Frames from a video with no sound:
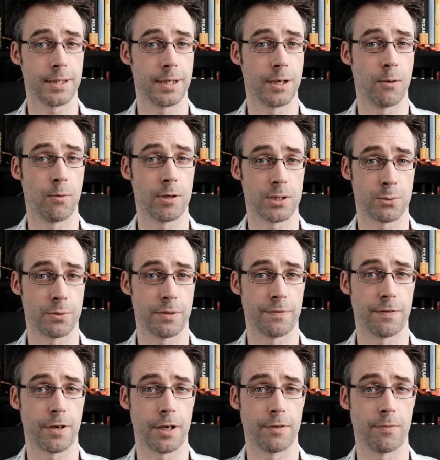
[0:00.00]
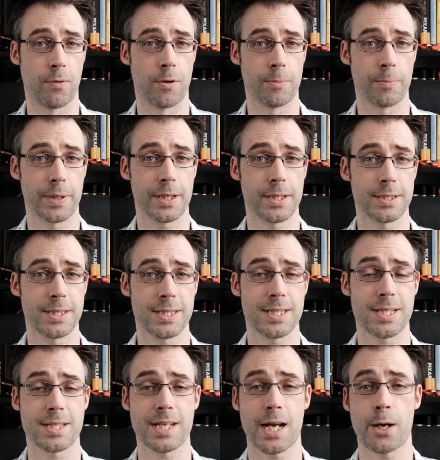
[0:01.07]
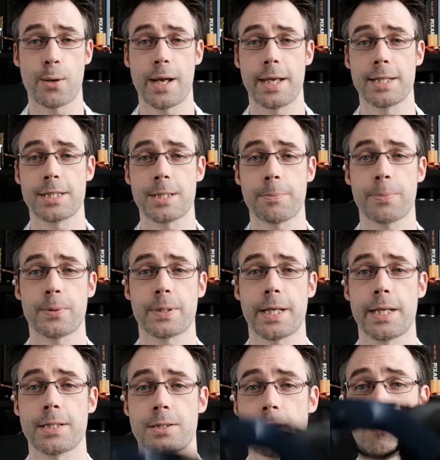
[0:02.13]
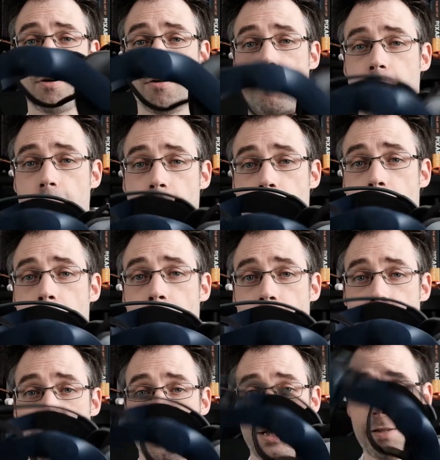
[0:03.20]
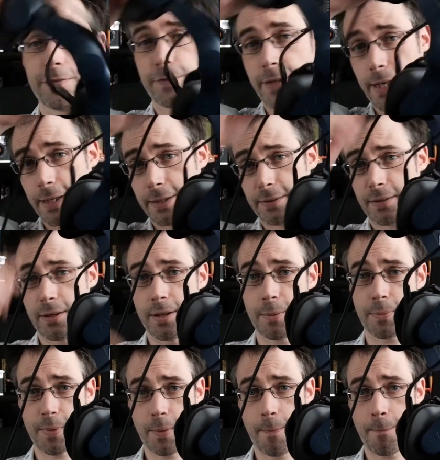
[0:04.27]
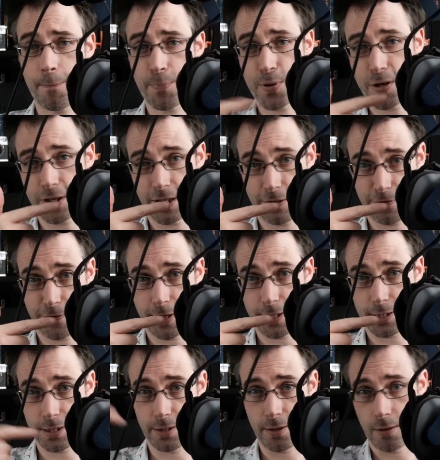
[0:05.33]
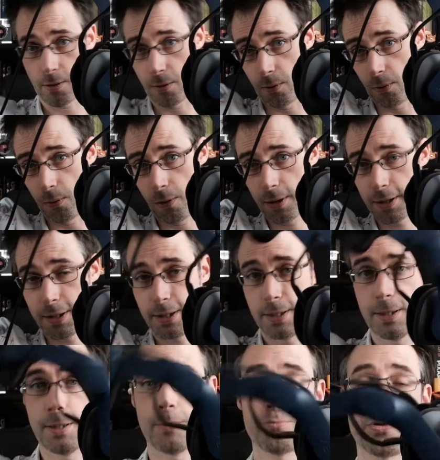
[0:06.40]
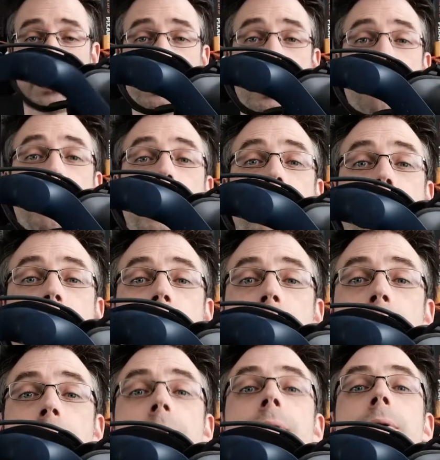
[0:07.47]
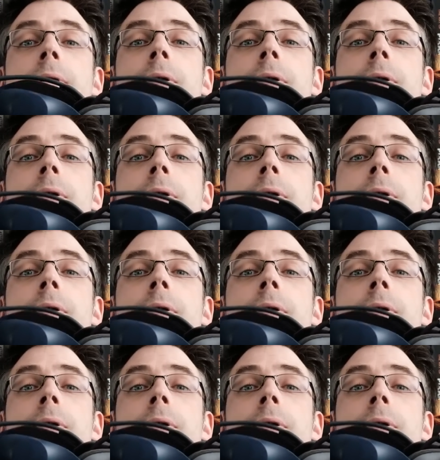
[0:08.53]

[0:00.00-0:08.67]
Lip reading: than it was with the Vive 1, because it is now a simple case of lift that up, put your face in the hole, bring that back down,